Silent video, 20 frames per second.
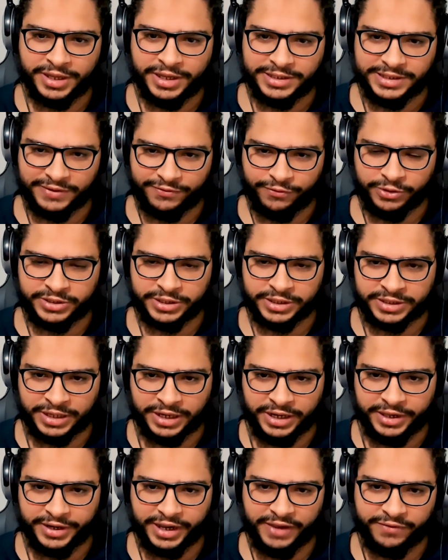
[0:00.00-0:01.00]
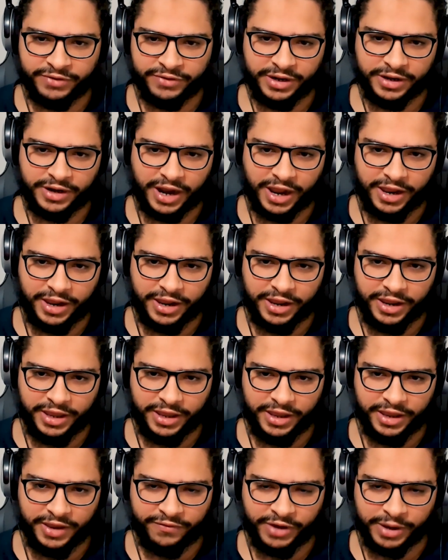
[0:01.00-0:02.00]
the voice is clear, even
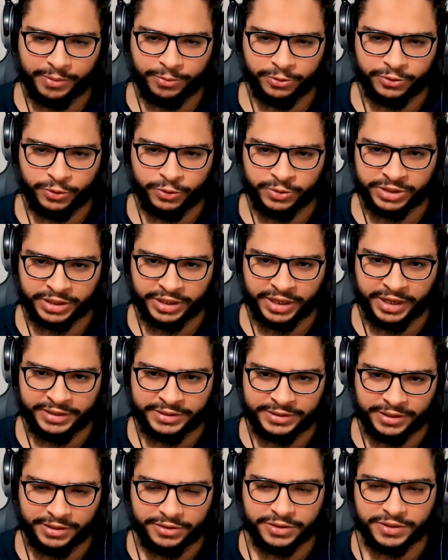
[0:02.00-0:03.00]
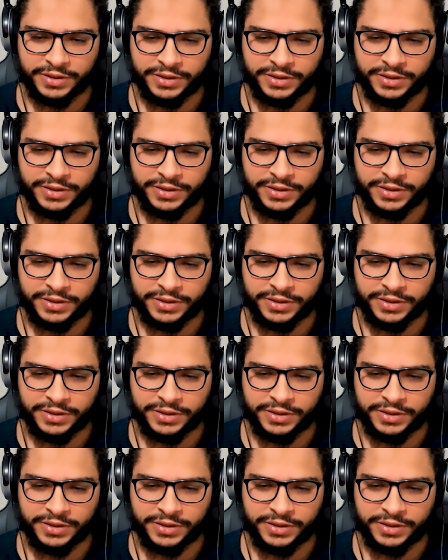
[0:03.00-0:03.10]
if I'm not using a headset.